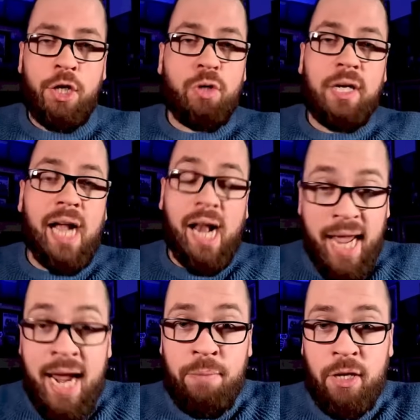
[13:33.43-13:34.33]
You can
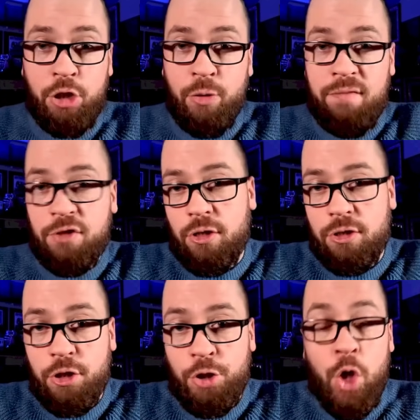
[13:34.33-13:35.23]
claim that you have
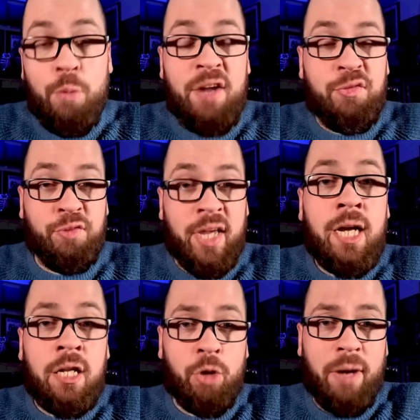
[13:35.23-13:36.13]
certainty. You might
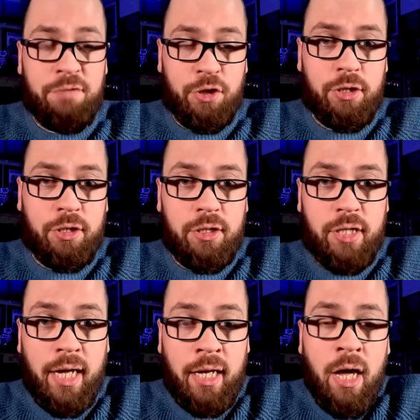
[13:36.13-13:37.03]
feel you have
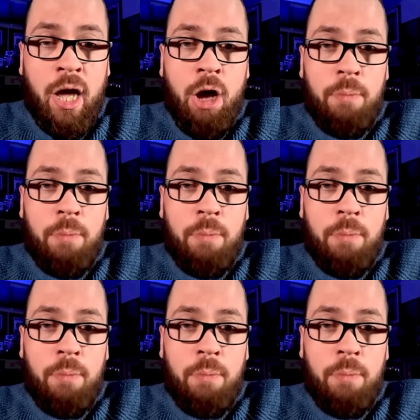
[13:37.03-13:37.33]
certainty.